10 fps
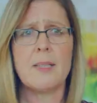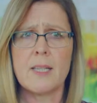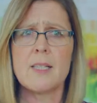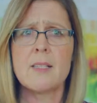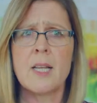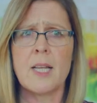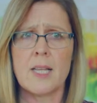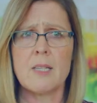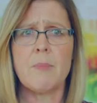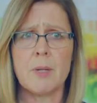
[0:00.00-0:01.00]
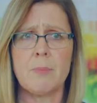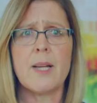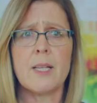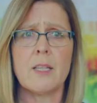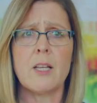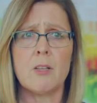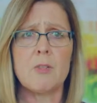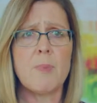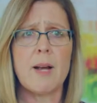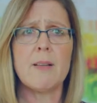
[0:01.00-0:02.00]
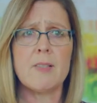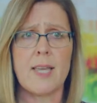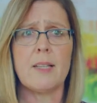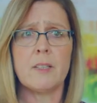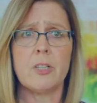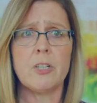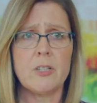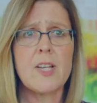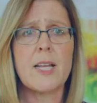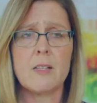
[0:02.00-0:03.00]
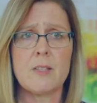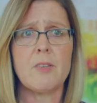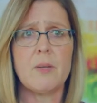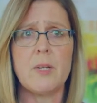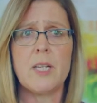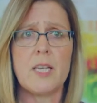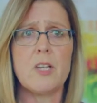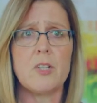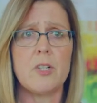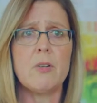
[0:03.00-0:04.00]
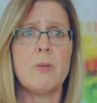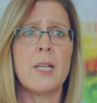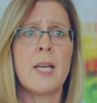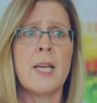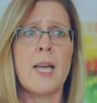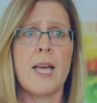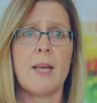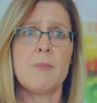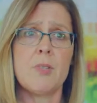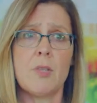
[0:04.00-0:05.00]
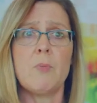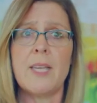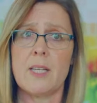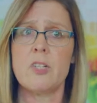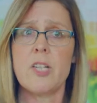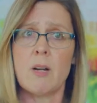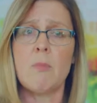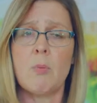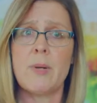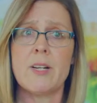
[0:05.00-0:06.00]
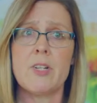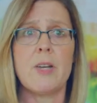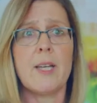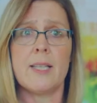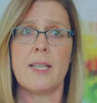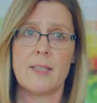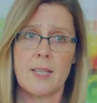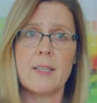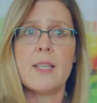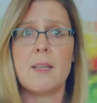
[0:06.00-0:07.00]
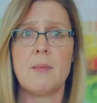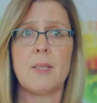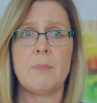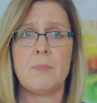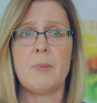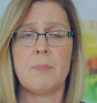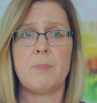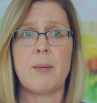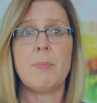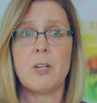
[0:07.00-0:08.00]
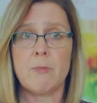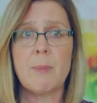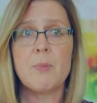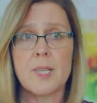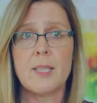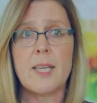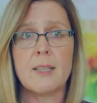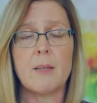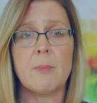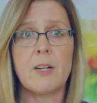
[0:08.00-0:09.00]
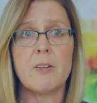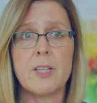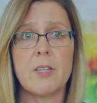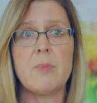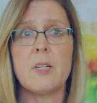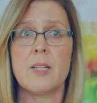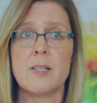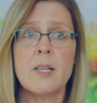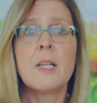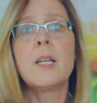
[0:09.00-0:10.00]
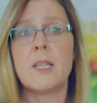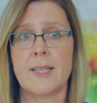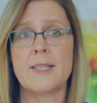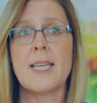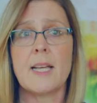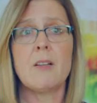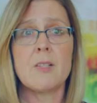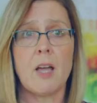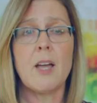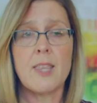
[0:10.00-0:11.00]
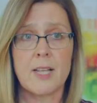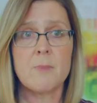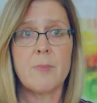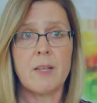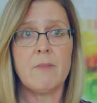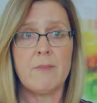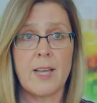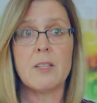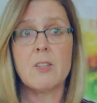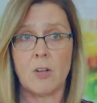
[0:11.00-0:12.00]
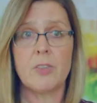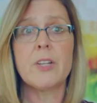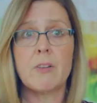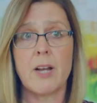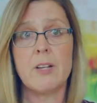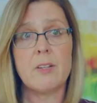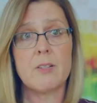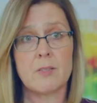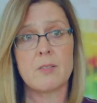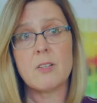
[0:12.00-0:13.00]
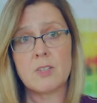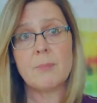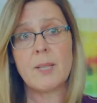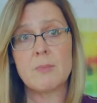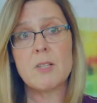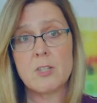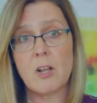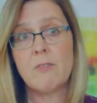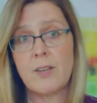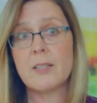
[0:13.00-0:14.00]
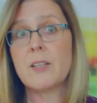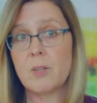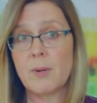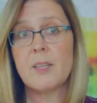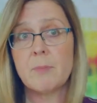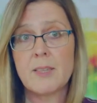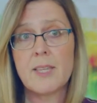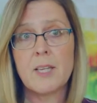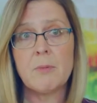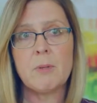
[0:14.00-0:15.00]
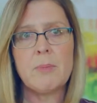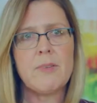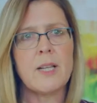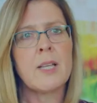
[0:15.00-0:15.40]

I think it's about breaking down those barriers, getting good channels of communication going so that we can share what we are doing, and that the people who represent the ethnic minority communities can tell us how that's being felt on the ground, because sometimes it's not felt in the way that we think it will be felt.